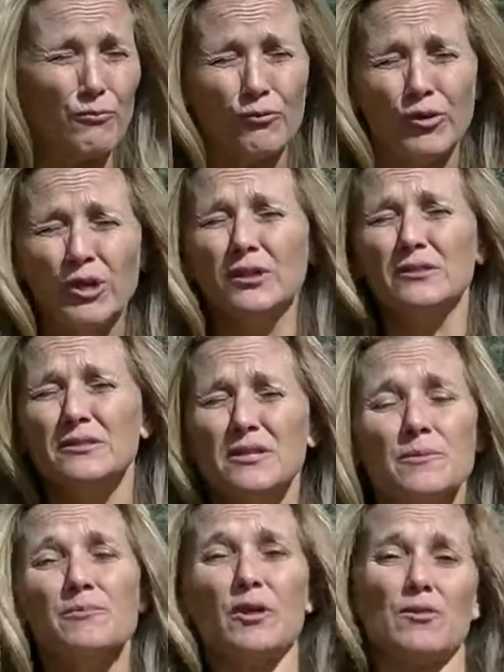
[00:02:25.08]
real
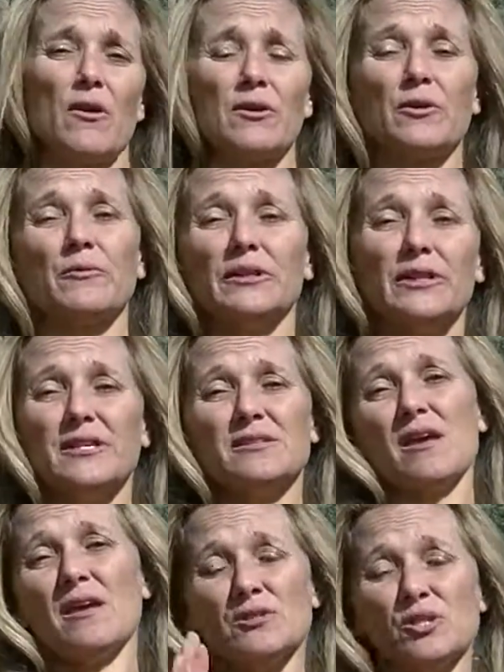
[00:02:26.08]
deep cathartic release
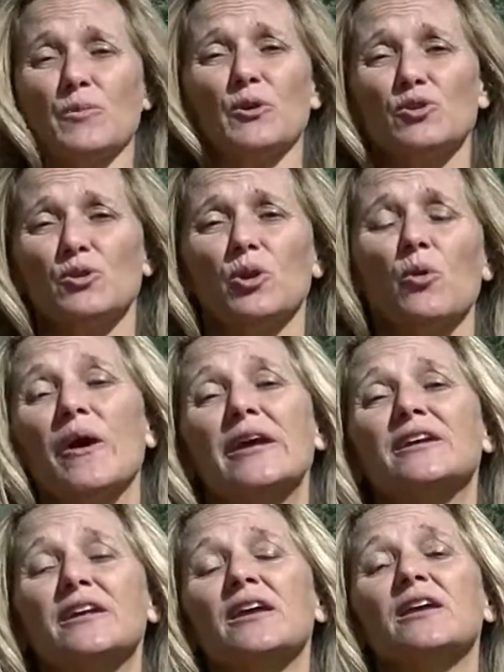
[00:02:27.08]
and spiritual
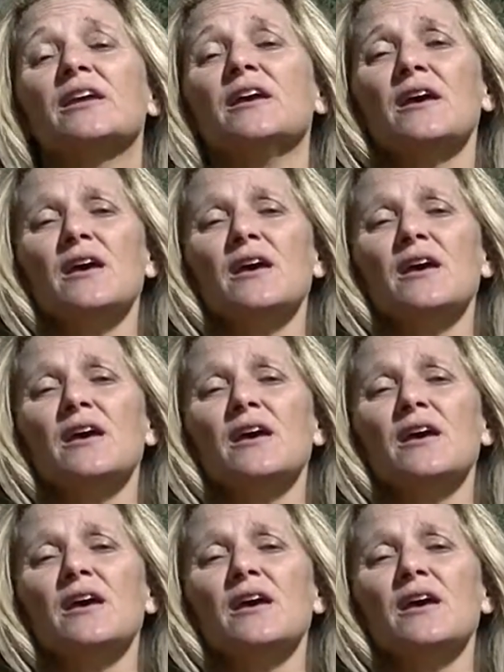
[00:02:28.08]
awakening.